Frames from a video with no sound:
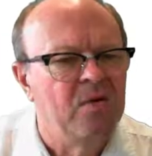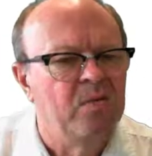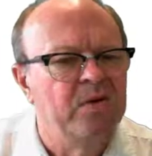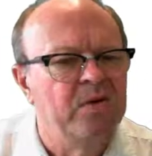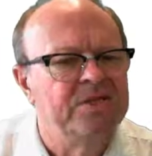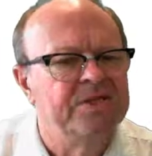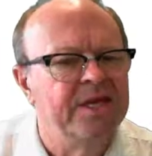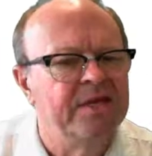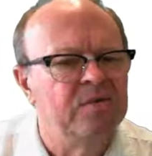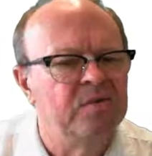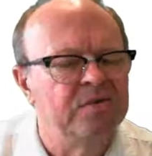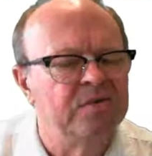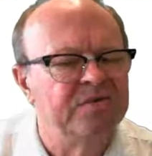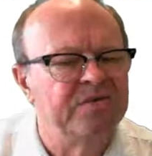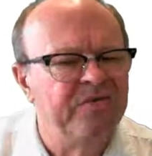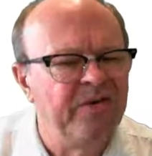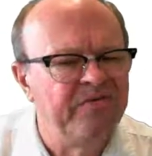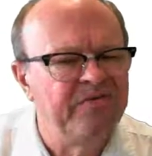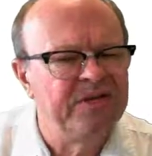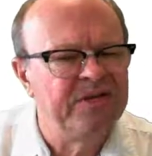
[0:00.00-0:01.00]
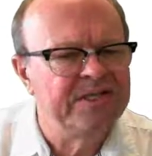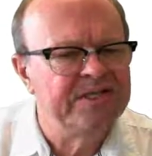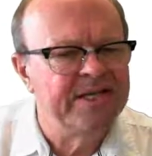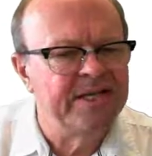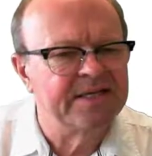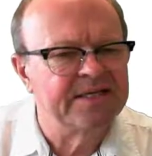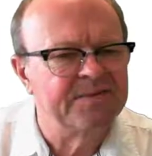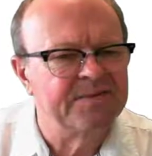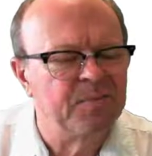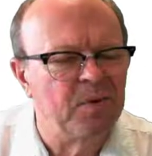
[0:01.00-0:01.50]
which equals
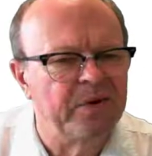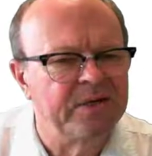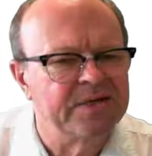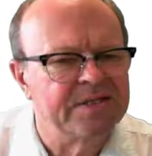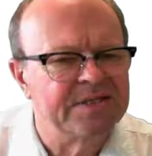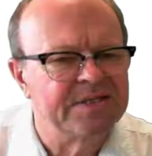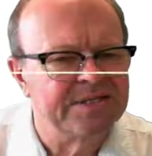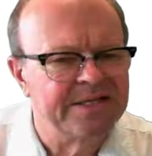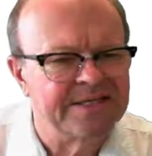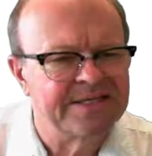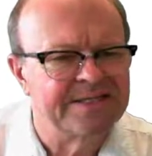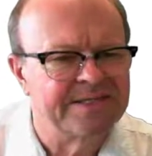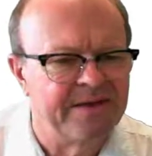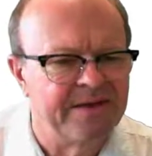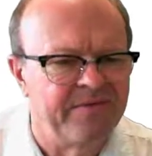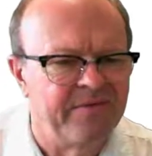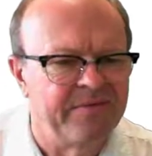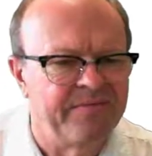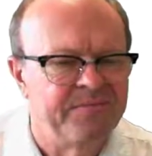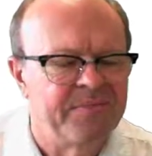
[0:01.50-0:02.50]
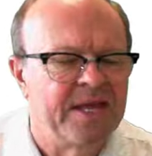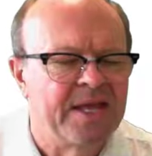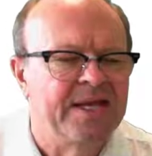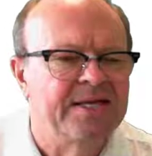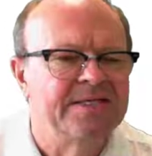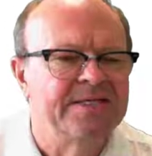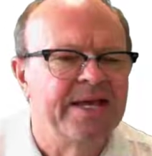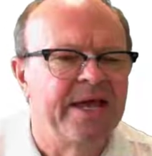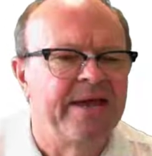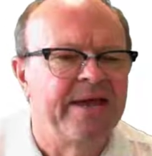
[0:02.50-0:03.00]
56.67,
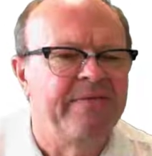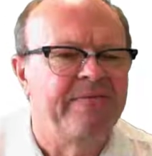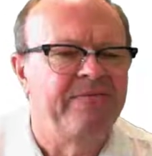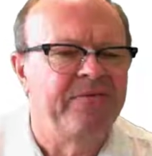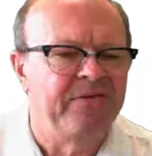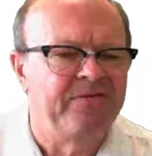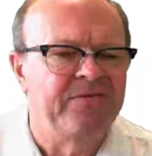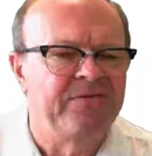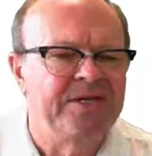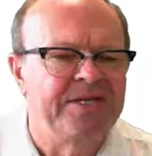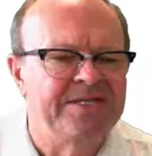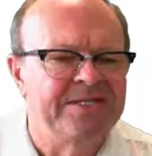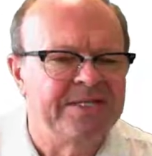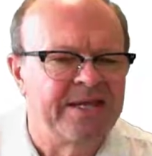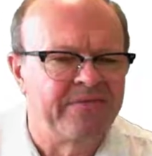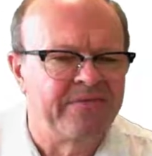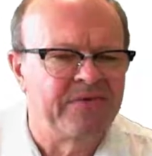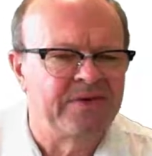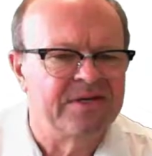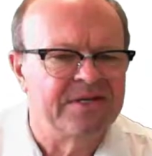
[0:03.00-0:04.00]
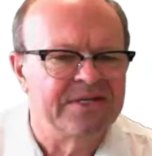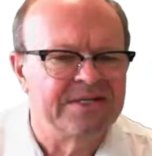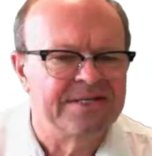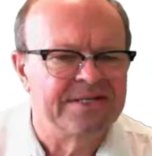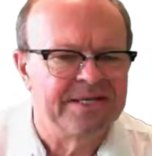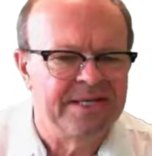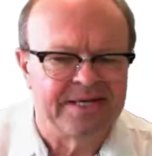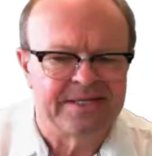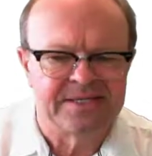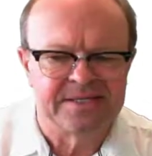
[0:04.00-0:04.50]
say 57
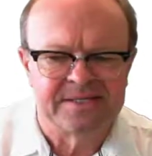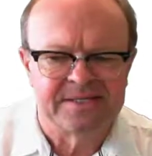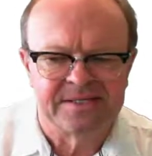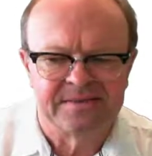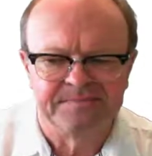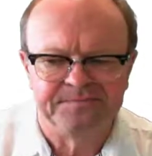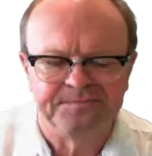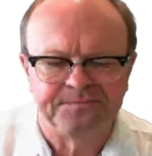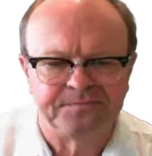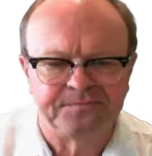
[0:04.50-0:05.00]
tickets.